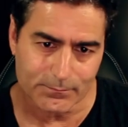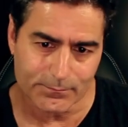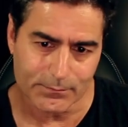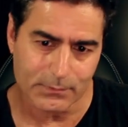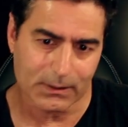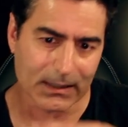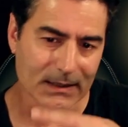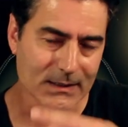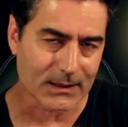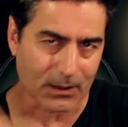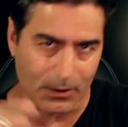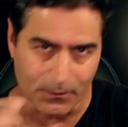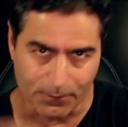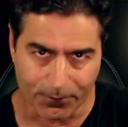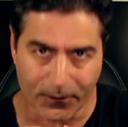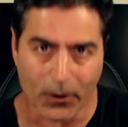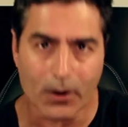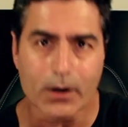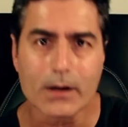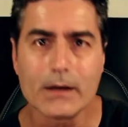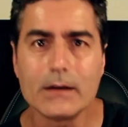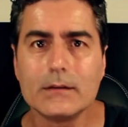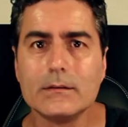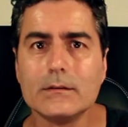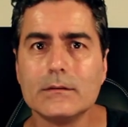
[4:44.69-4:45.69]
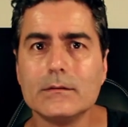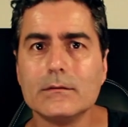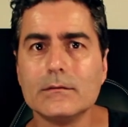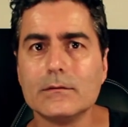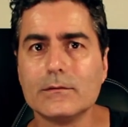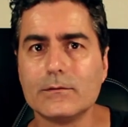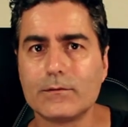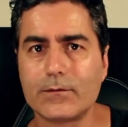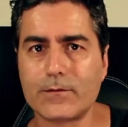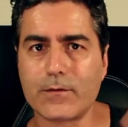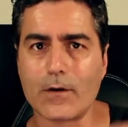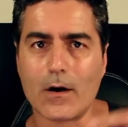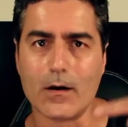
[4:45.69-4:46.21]
gets converted
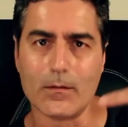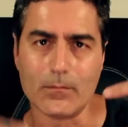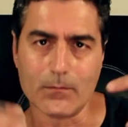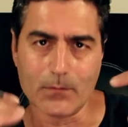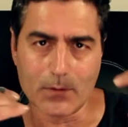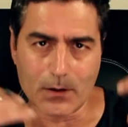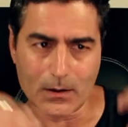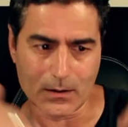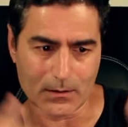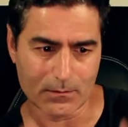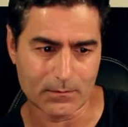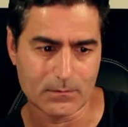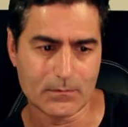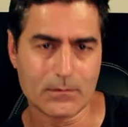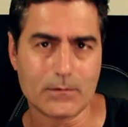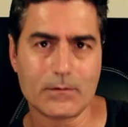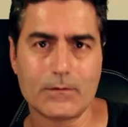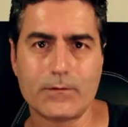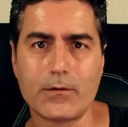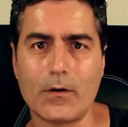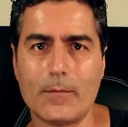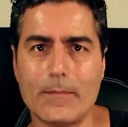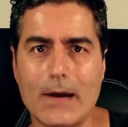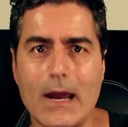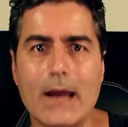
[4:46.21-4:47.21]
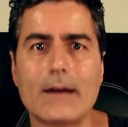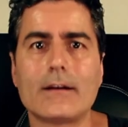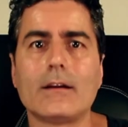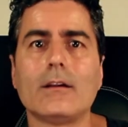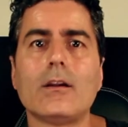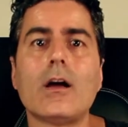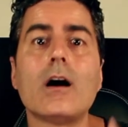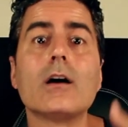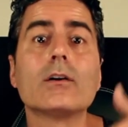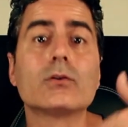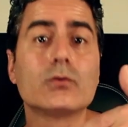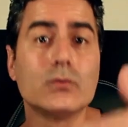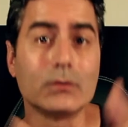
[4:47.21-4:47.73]
from
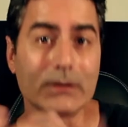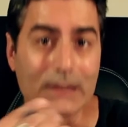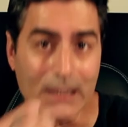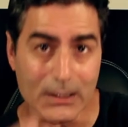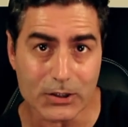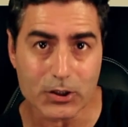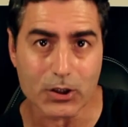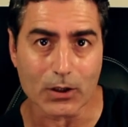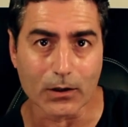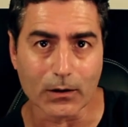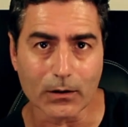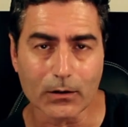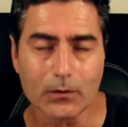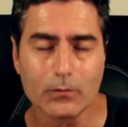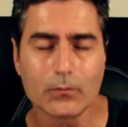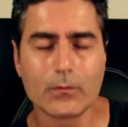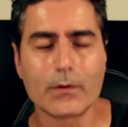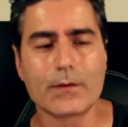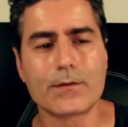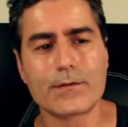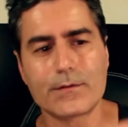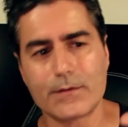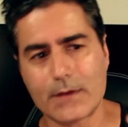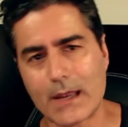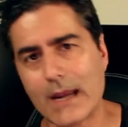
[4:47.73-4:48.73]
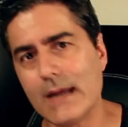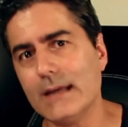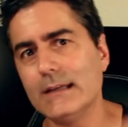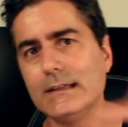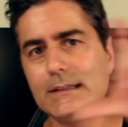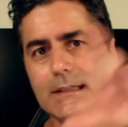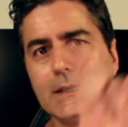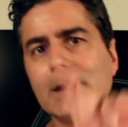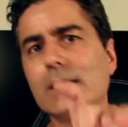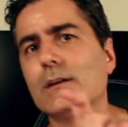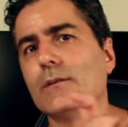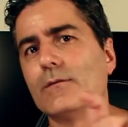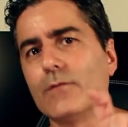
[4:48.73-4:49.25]
analog to digital with
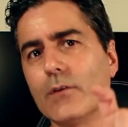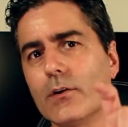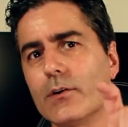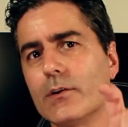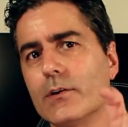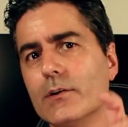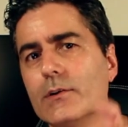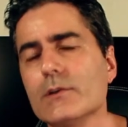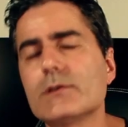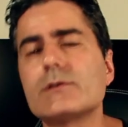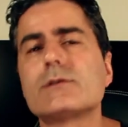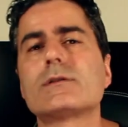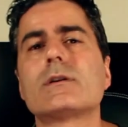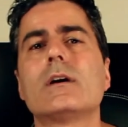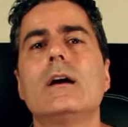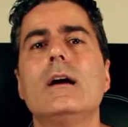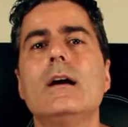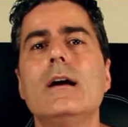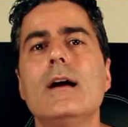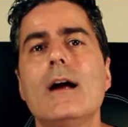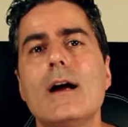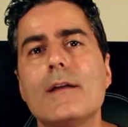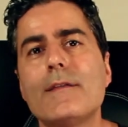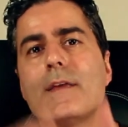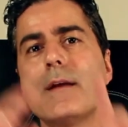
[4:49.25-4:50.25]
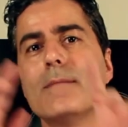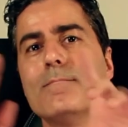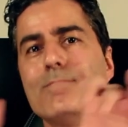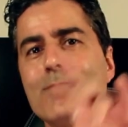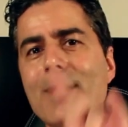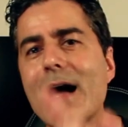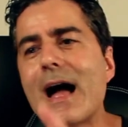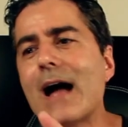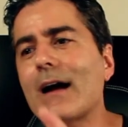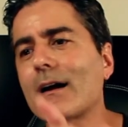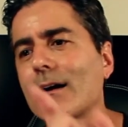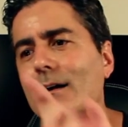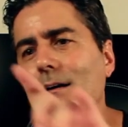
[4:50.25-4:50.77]
AD converters, and then
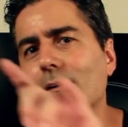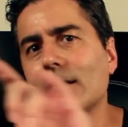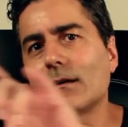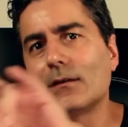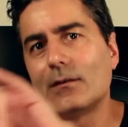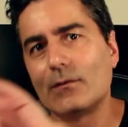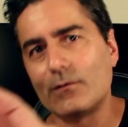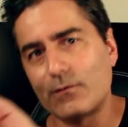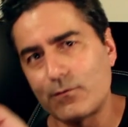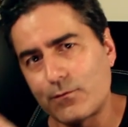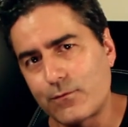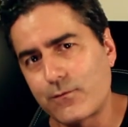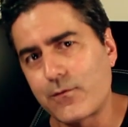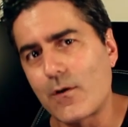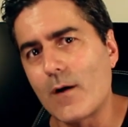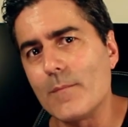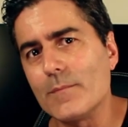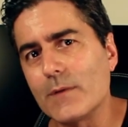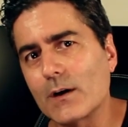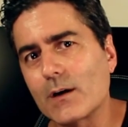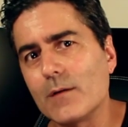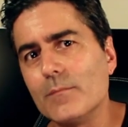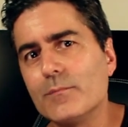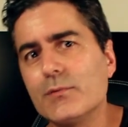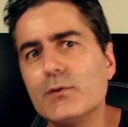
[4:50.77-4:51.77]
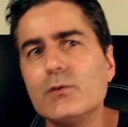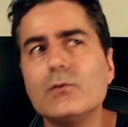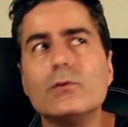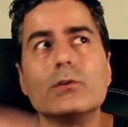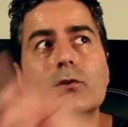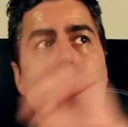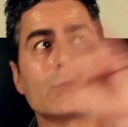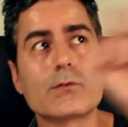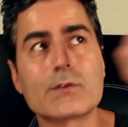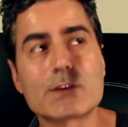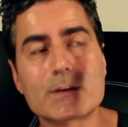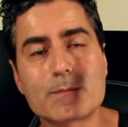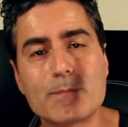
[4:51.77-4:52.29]
back from the computer
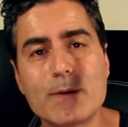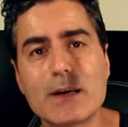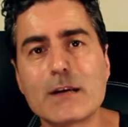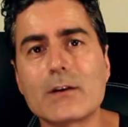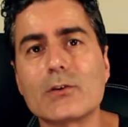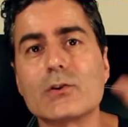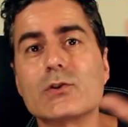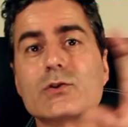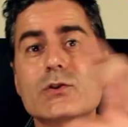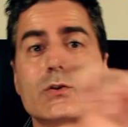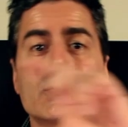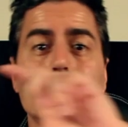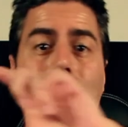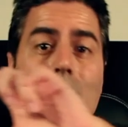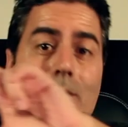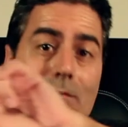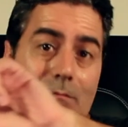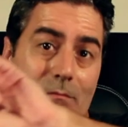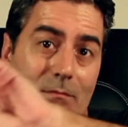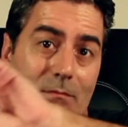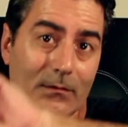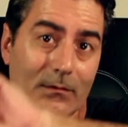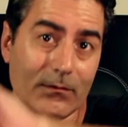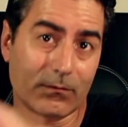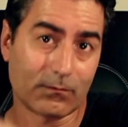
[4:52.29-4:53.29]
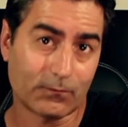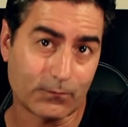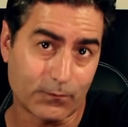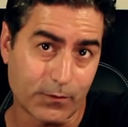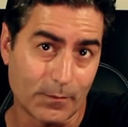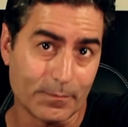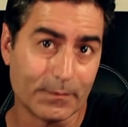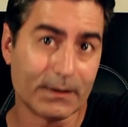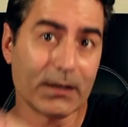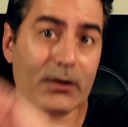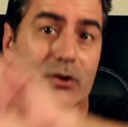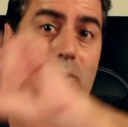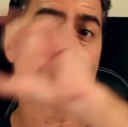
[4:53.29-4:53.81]
to the speakers from
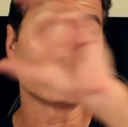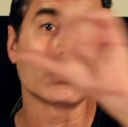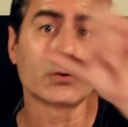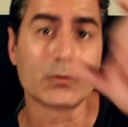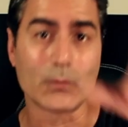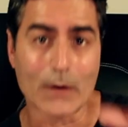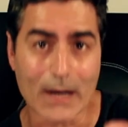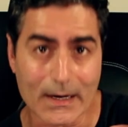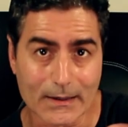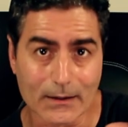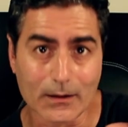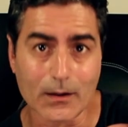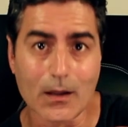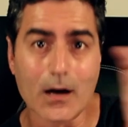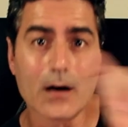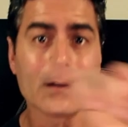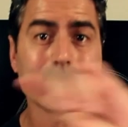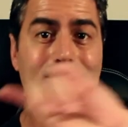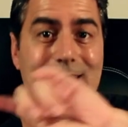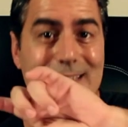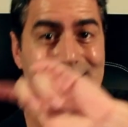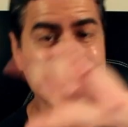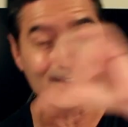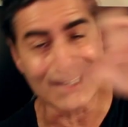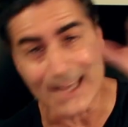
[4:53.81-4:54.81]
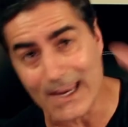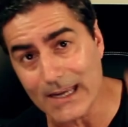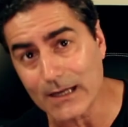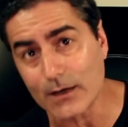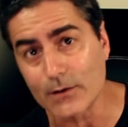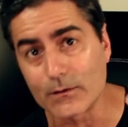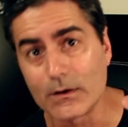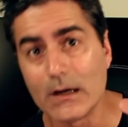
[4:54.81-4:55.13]
digital to analog, DA.